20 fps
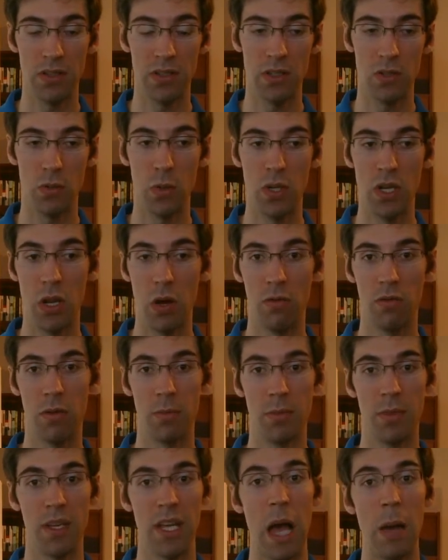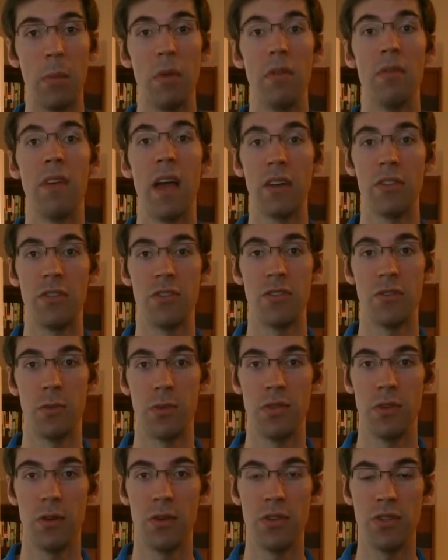because we know from the common factors
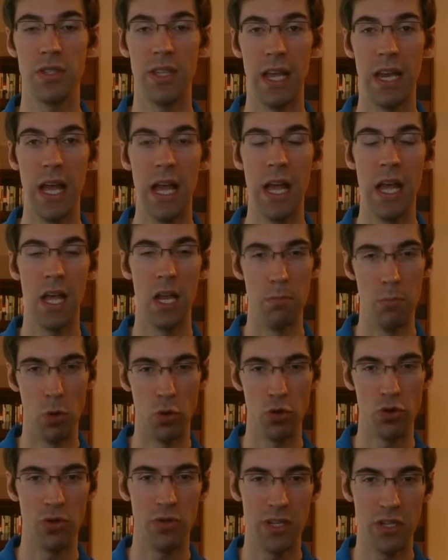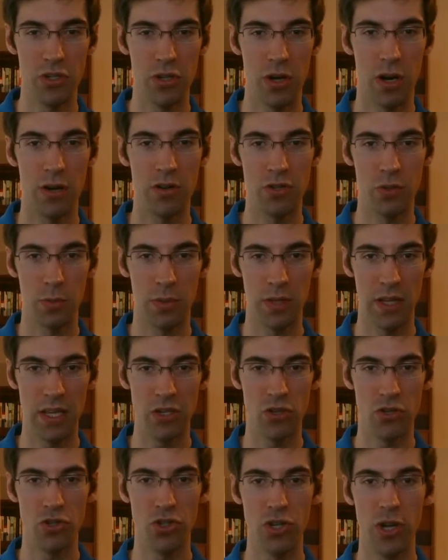research that an emotionally charged
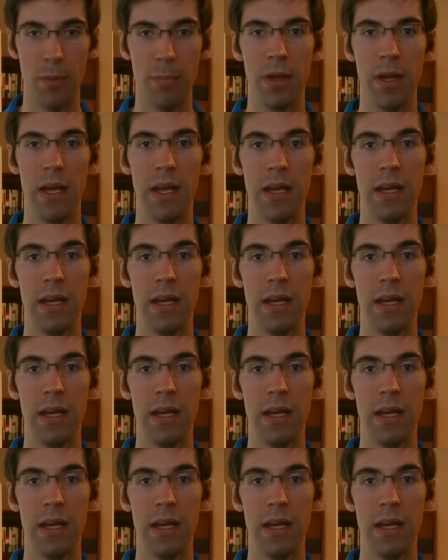relationship